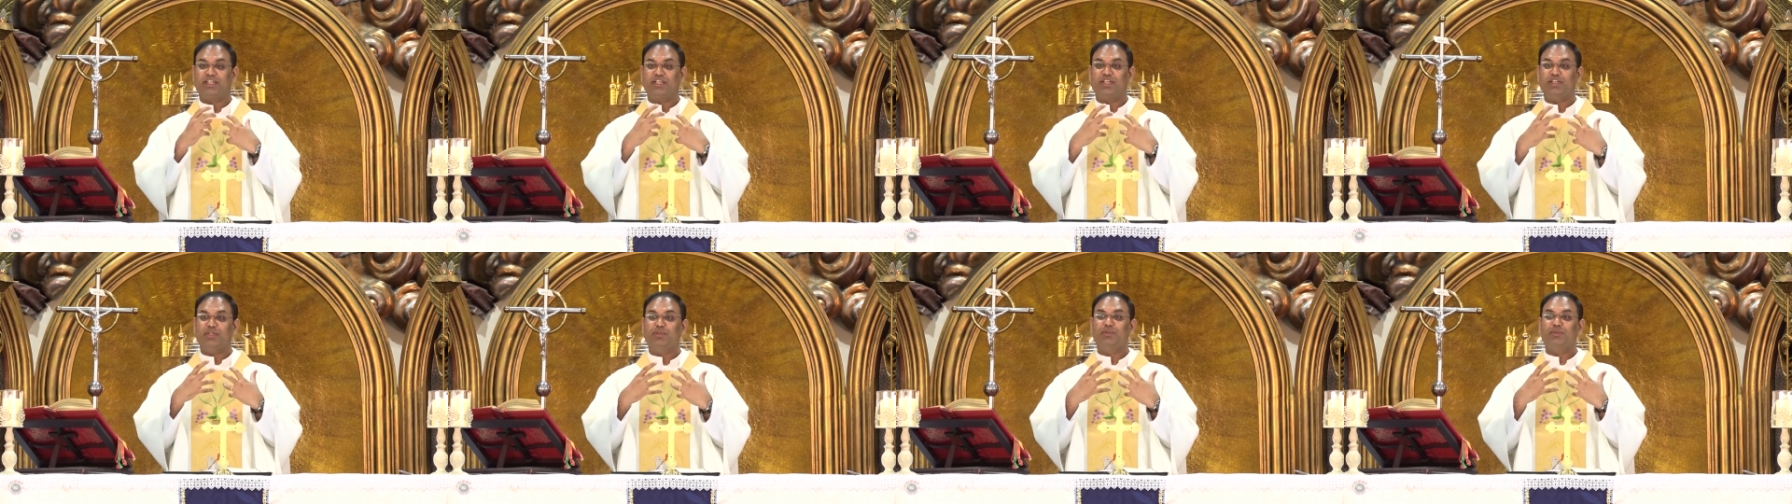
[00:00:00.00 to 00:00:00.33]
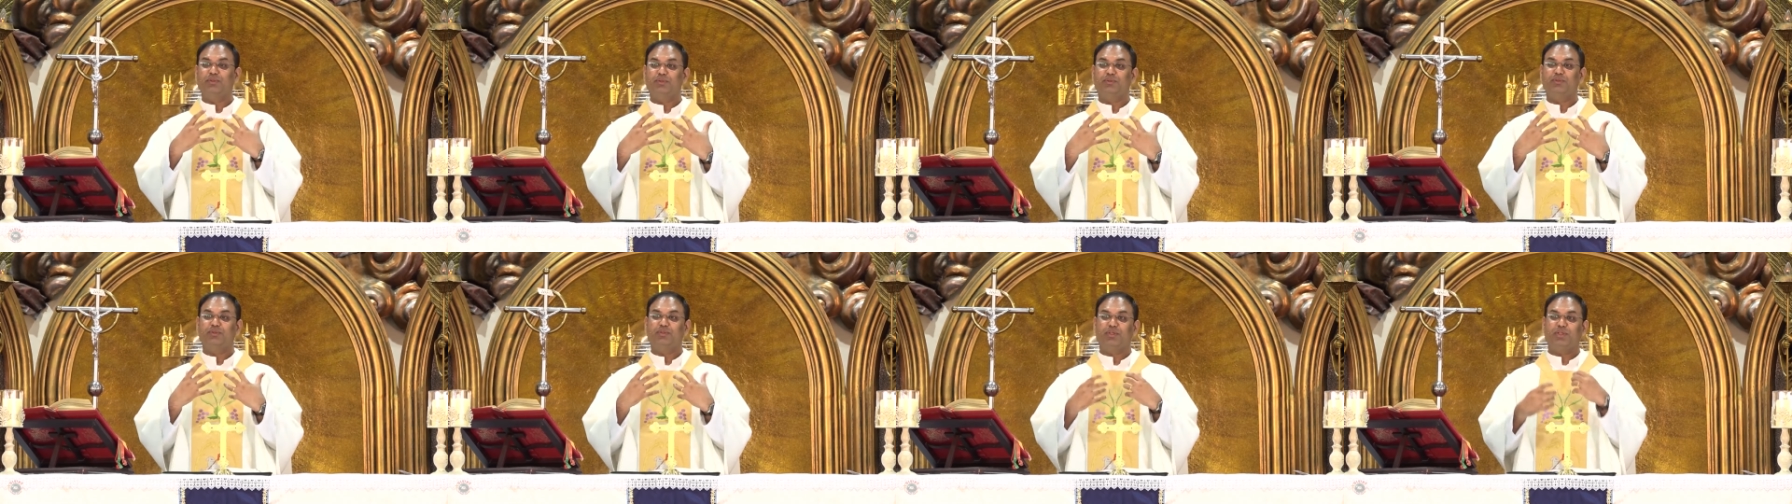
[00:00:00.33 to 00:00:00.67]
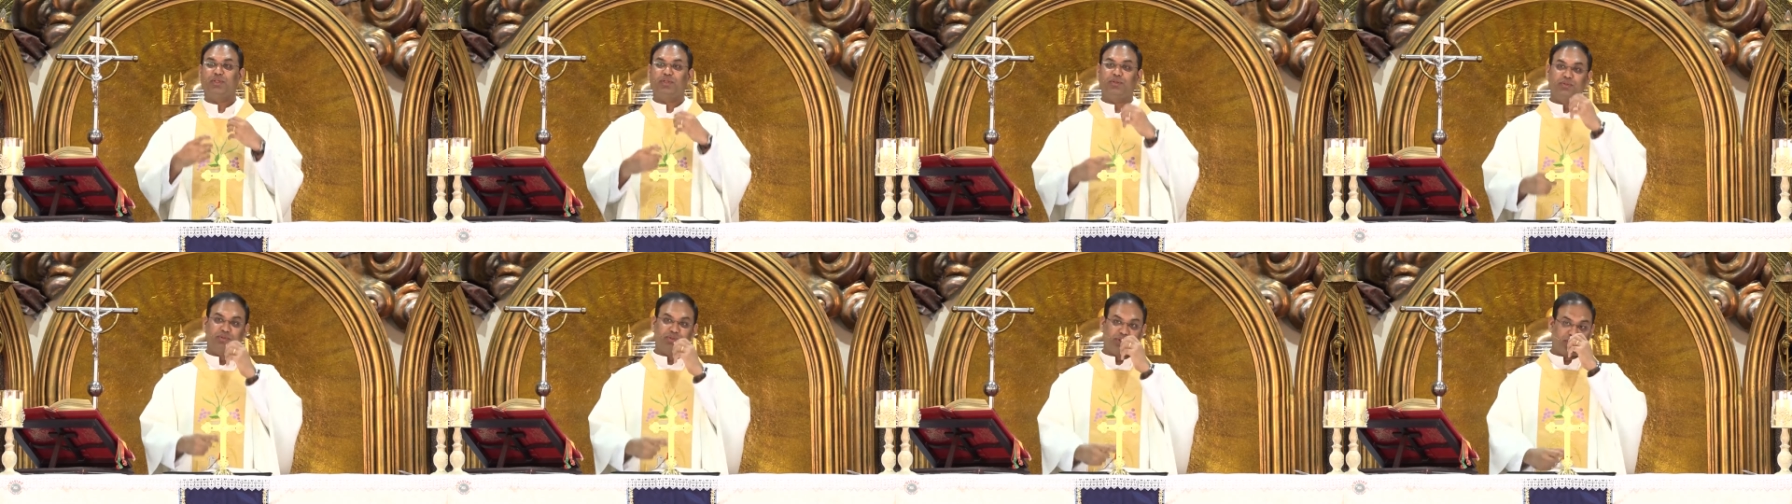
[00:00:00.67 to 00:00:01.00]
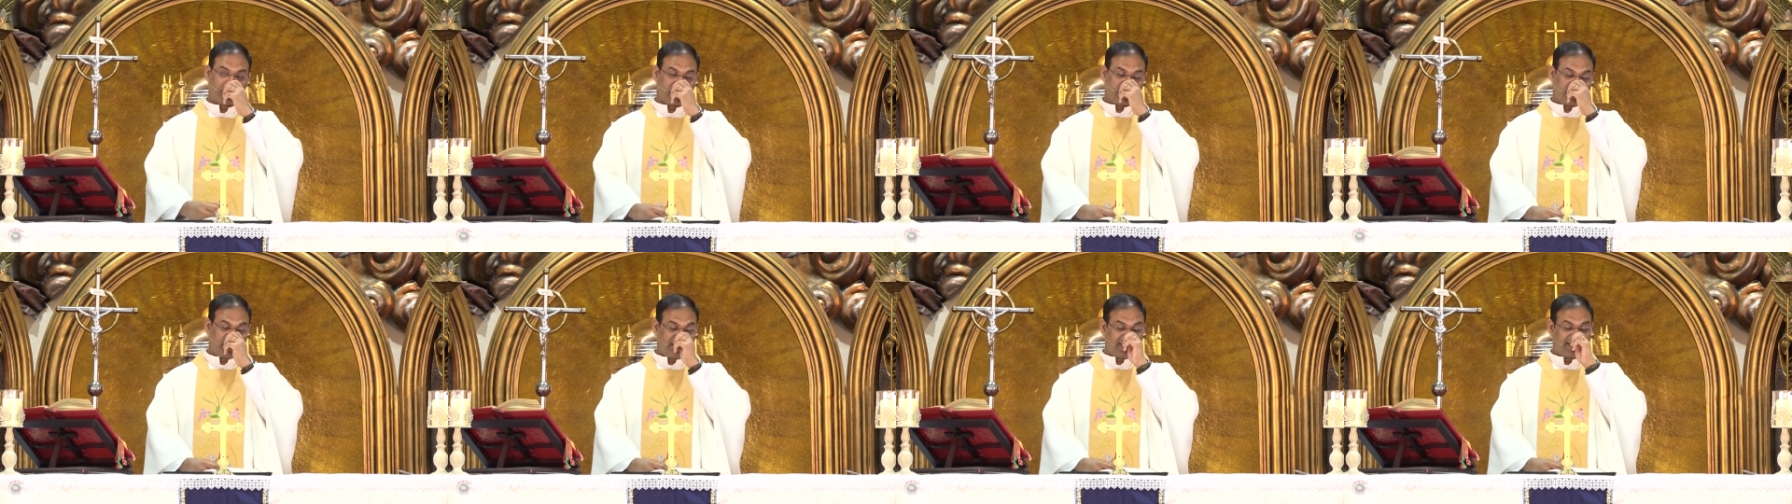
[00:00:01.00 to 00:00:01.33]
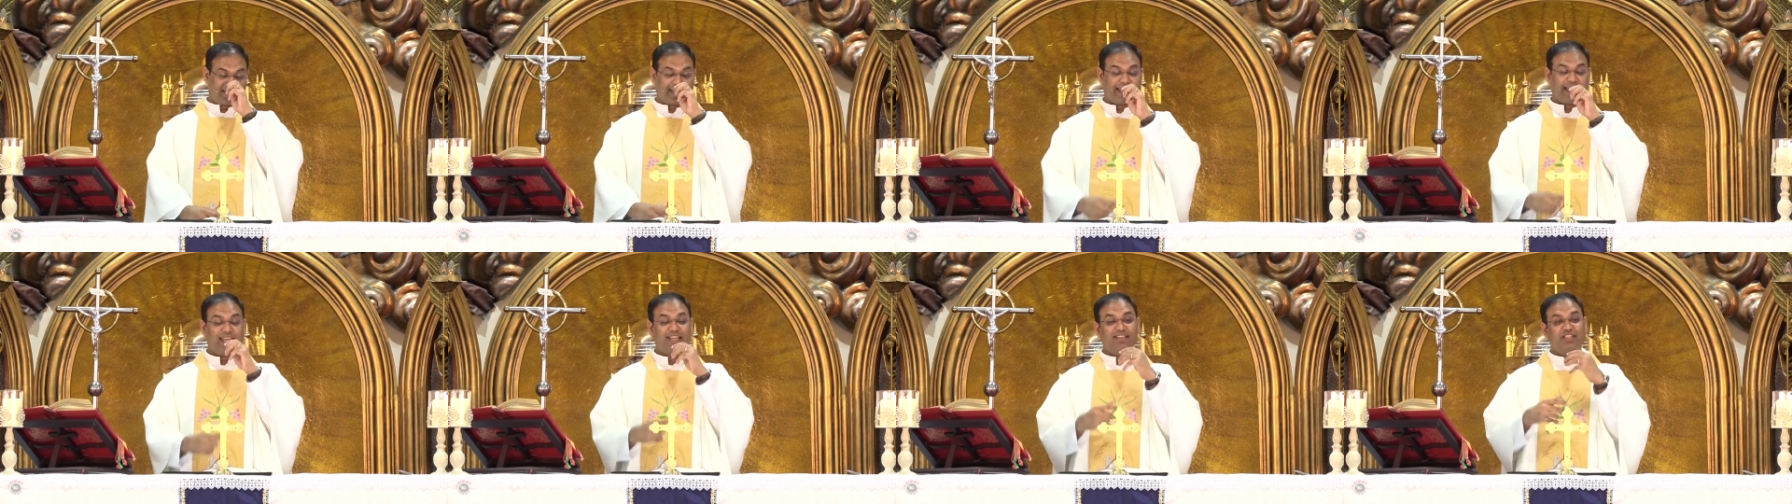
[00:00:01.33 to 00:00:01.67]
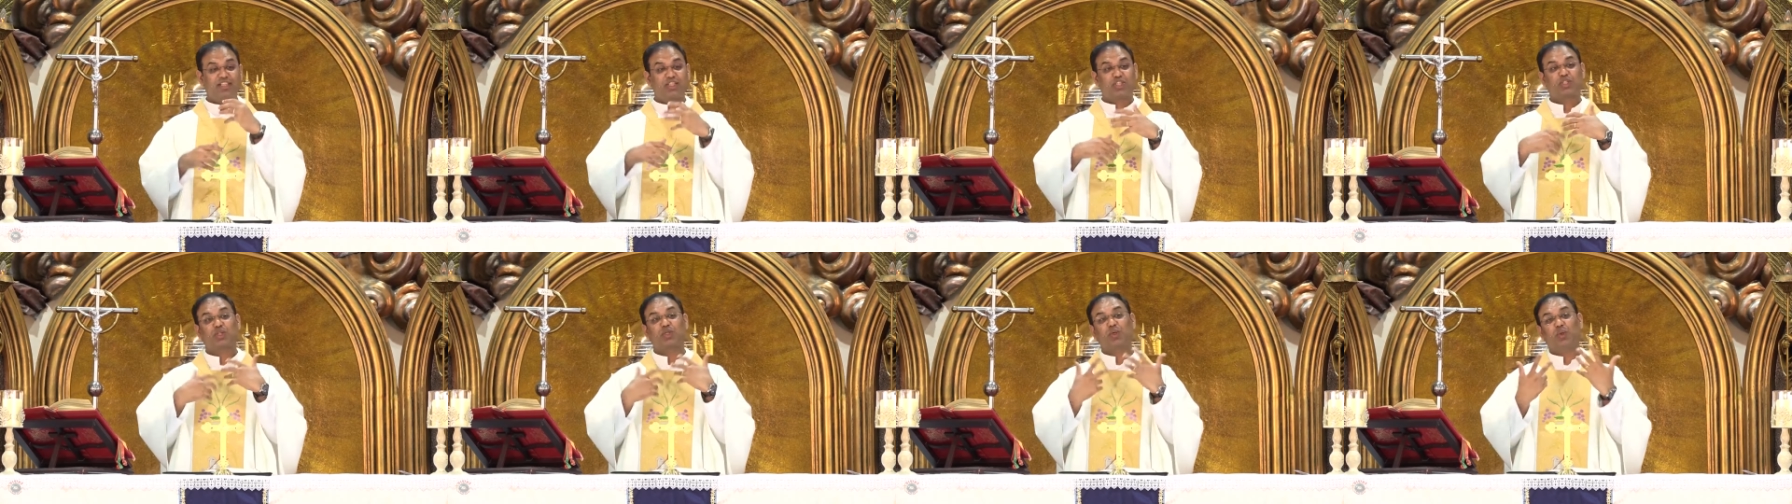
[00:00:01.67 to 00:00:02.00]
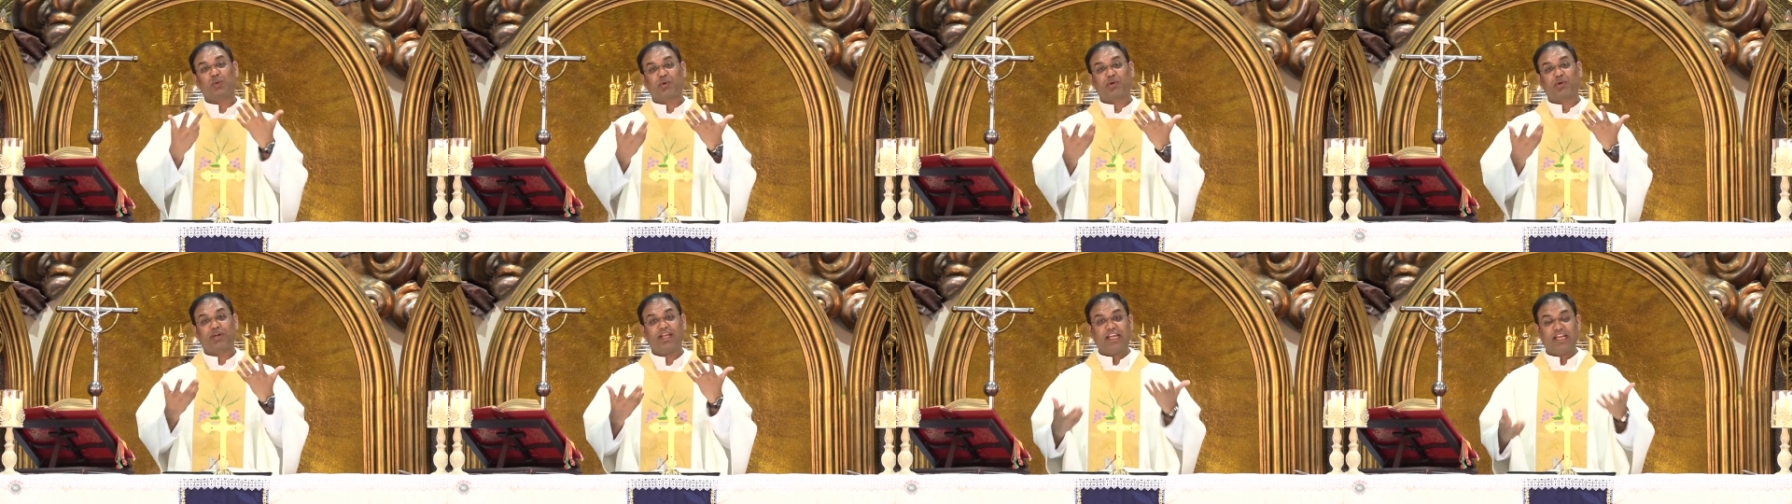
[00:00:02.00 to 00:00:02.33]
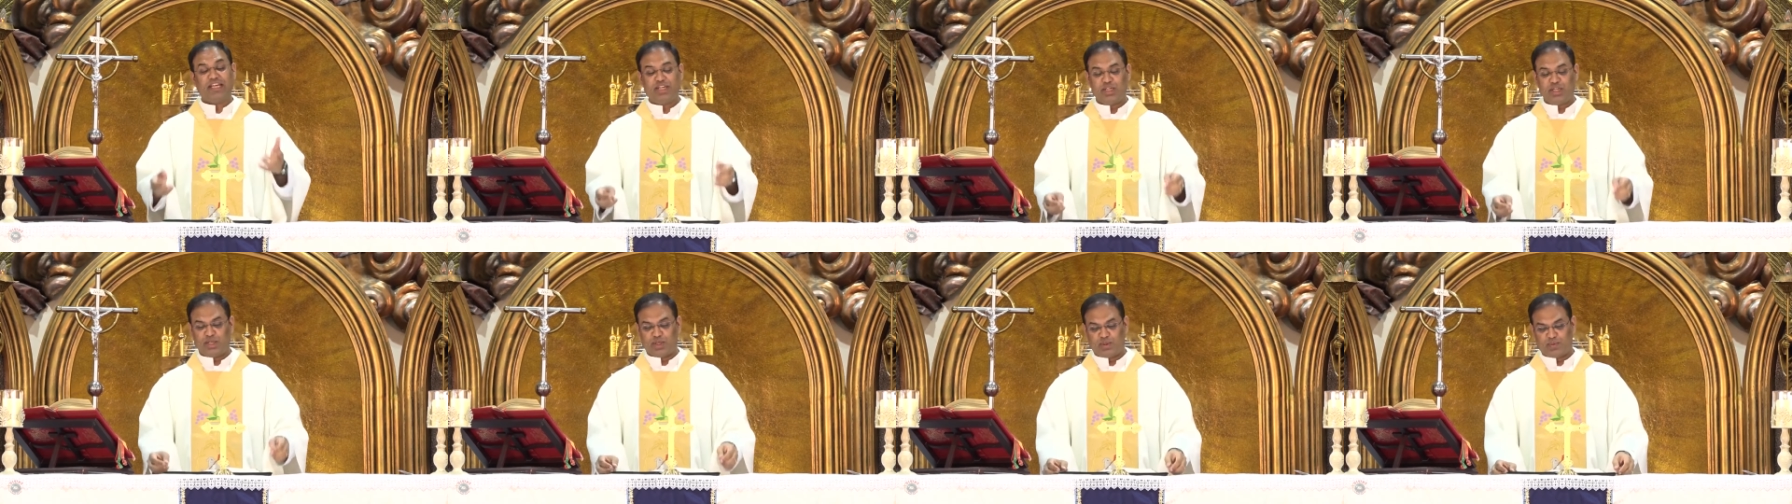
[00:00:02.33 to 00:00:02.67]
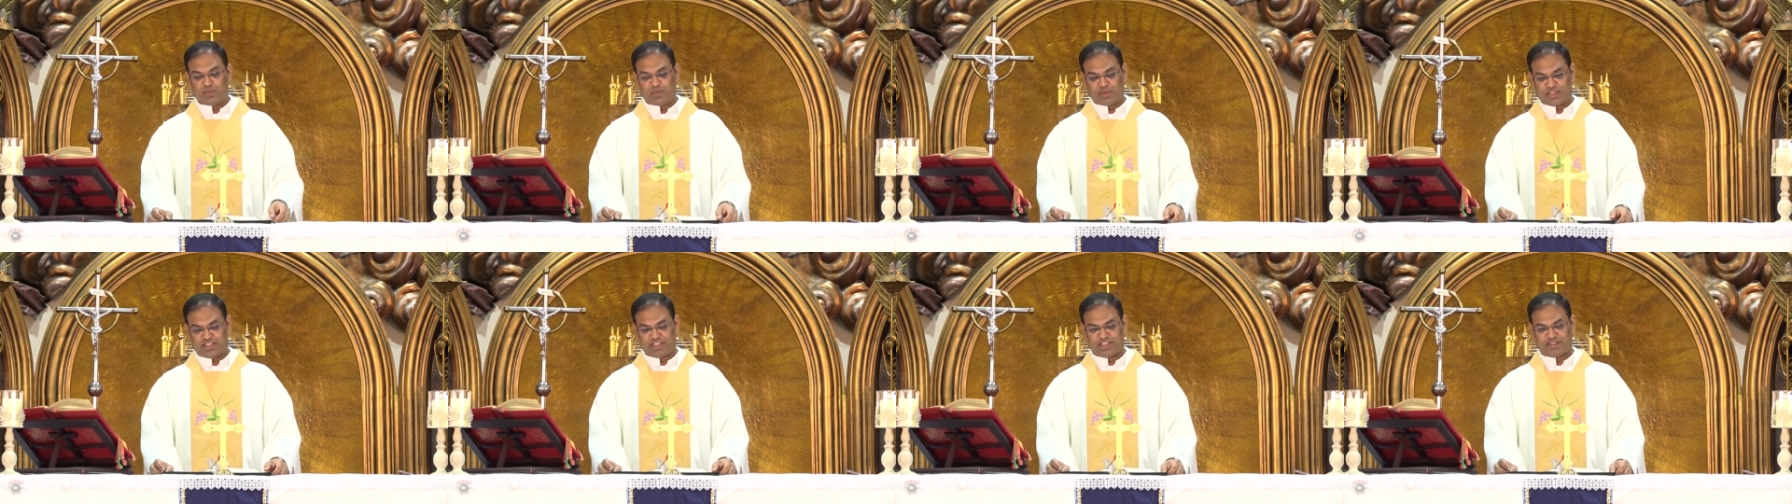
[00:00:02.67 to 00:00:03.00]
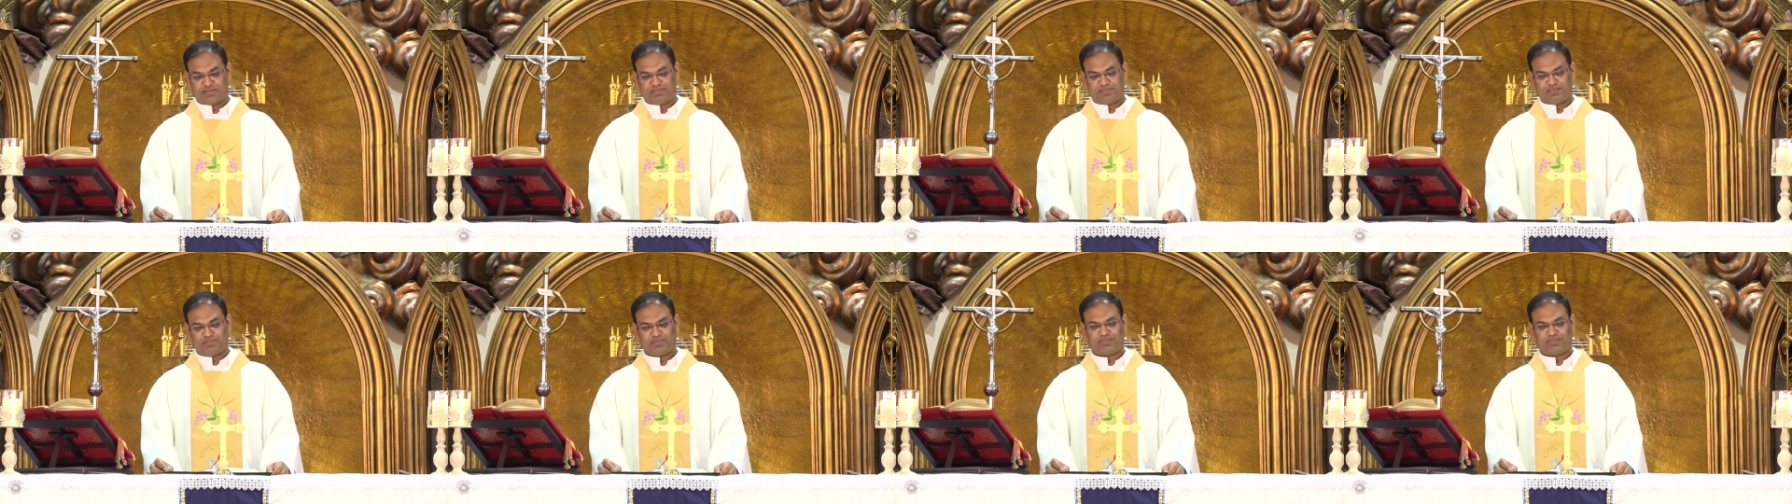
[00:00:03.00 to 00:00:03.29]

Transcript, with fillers: You, you say the story in your word.